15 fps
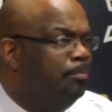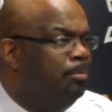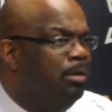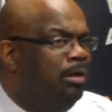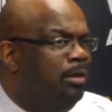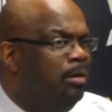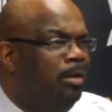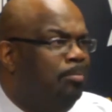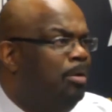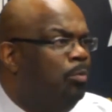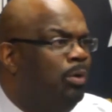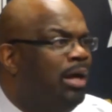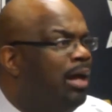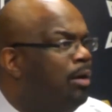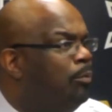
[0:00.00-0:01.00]
But I mean,
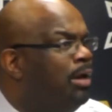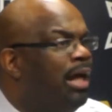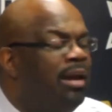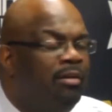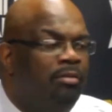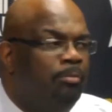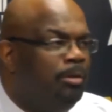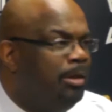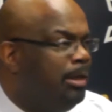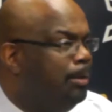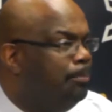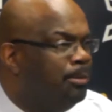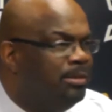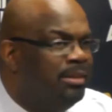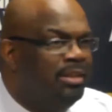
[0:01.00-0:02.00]
we got to
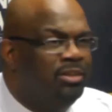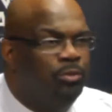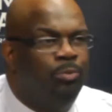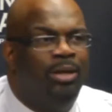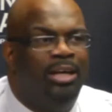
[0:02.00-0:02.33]
get possessions.